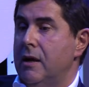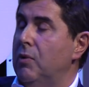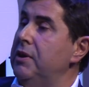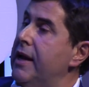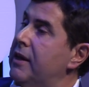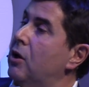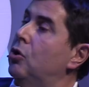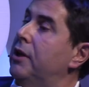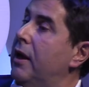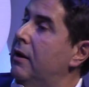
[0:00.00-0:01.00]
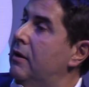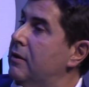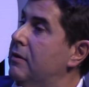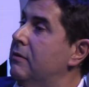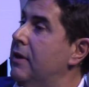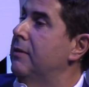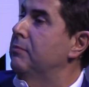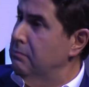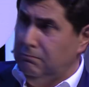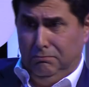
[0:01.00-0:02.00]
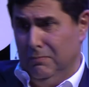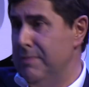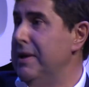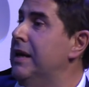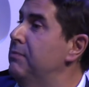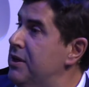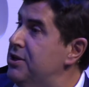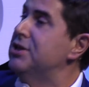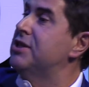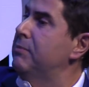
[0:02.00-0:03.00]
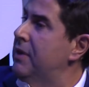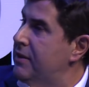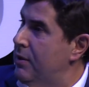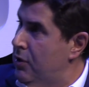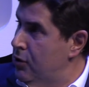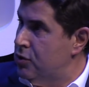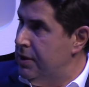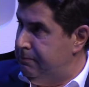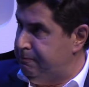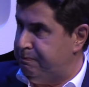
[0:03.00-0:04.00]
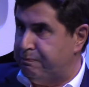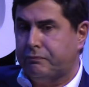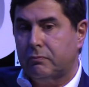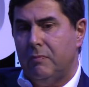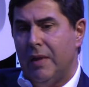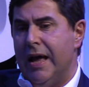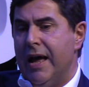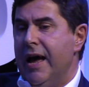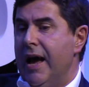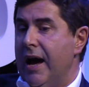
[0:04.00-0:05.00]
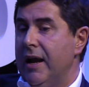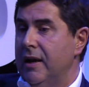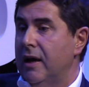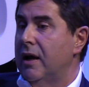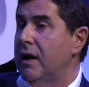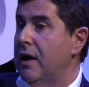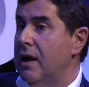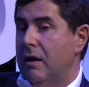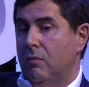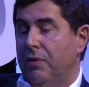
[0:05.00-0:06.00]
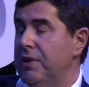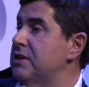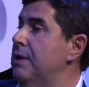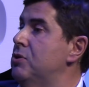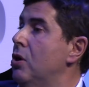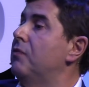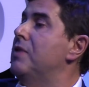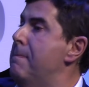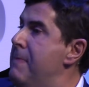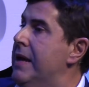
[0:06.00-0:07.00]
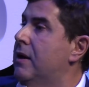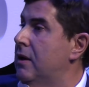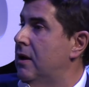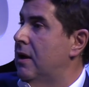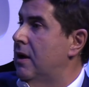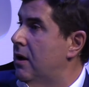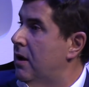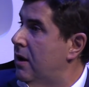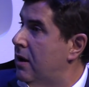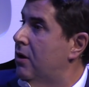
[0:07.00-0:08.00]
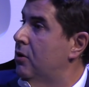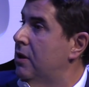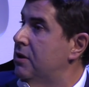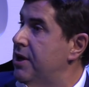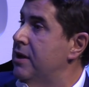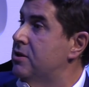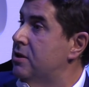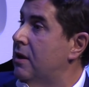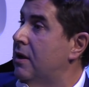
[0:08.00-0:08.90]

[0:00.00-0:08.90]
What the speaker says: when they at a hotel, they maybe keep the system that they were using, and with the exception of the big hotel chains,